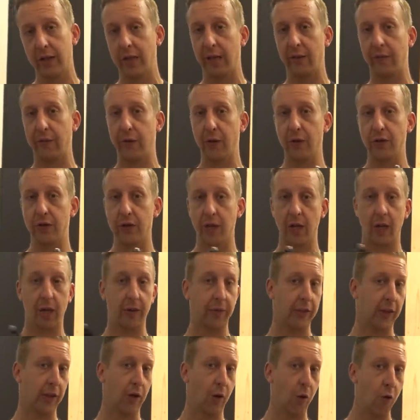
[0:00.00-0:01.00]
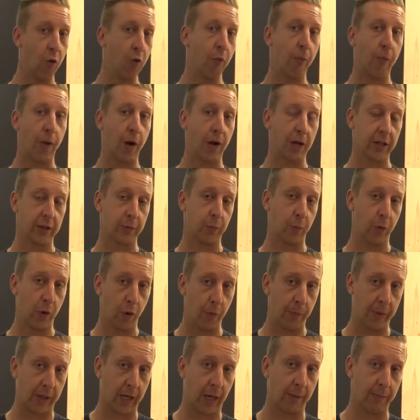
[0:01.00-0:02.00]
In future, I think all bikes
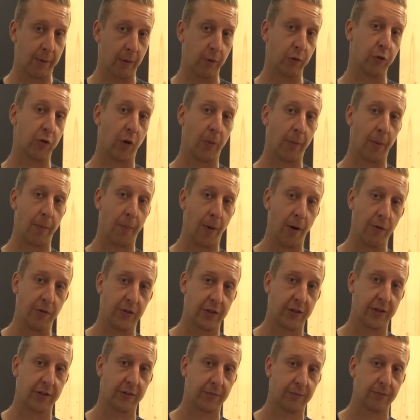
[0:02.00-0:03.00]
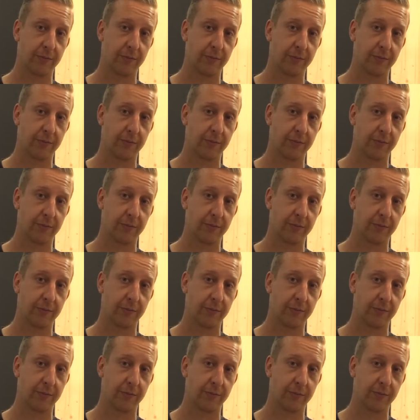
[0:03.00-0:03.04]
will be coming with dropper posts.